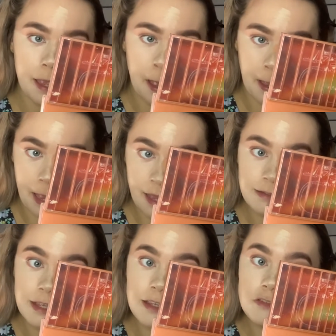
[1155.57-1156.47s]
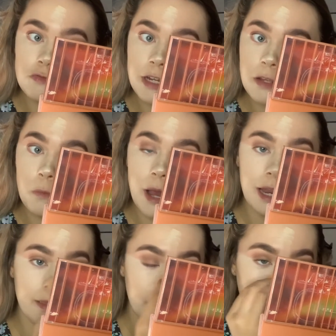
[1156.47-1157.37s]
I guess. He's really
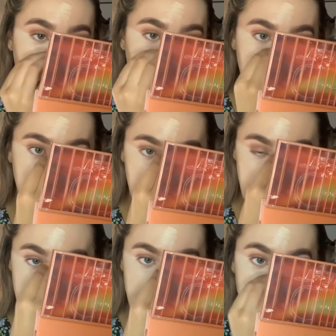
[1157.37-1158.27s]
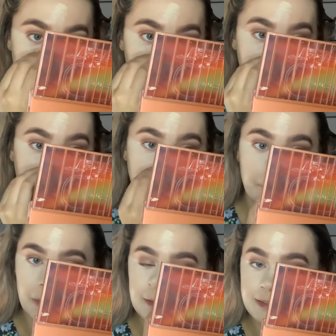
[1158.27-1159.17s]
well at the moment.
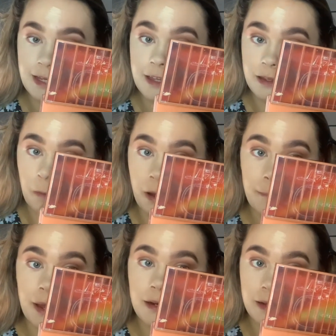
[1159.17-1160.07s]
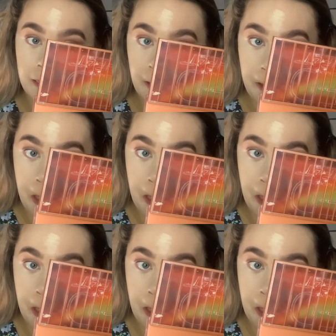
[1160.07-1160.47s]
He's teething quite badly though.